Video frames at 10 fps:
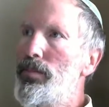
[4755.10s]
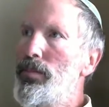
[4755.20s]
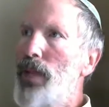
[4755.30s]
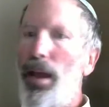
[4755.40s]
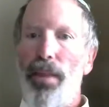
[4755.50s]

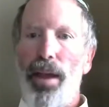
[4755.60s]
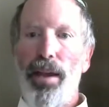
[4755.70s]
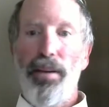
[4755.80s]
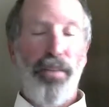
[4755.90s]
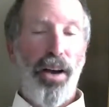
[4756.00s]
And
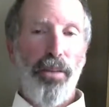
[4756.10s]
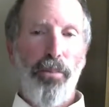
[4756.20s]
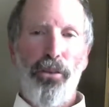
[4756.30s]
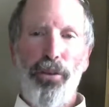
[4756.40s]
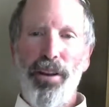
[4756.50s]
then volume
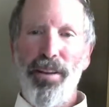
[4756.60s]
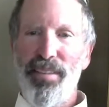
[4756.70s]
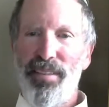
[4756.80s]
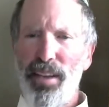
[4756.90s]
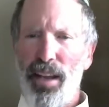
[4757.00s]
3
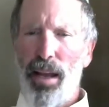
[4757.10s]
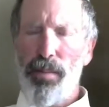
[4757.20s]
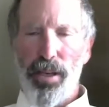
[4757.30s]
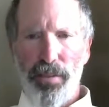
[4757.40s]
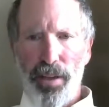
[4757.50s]
is the
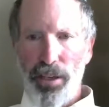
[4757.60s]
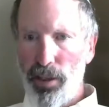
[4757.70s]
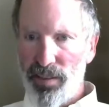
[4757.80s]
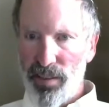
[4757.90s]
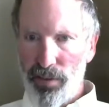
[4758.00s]
alignment of
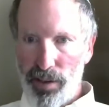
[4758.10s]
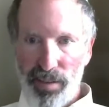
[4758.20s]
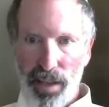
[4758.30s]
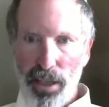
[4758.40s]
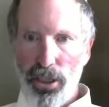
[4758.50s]
ancient
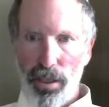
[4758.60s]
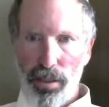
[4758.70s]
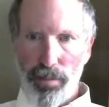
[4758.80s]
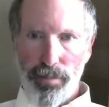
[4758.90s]
civilization